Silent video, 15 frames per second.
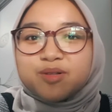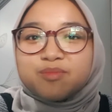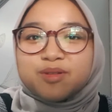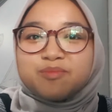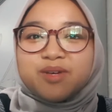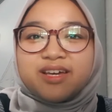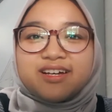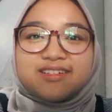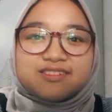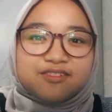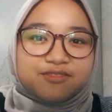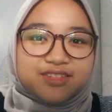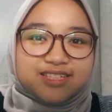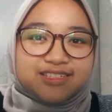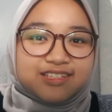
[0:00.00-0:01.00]
but because
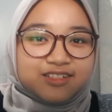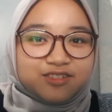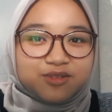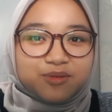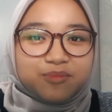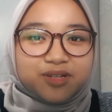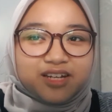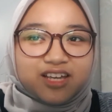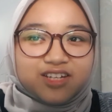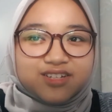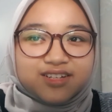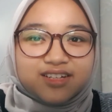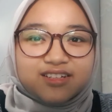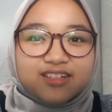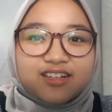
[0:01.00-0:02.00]
of this
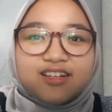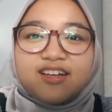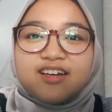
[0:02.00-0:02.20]
discrimination,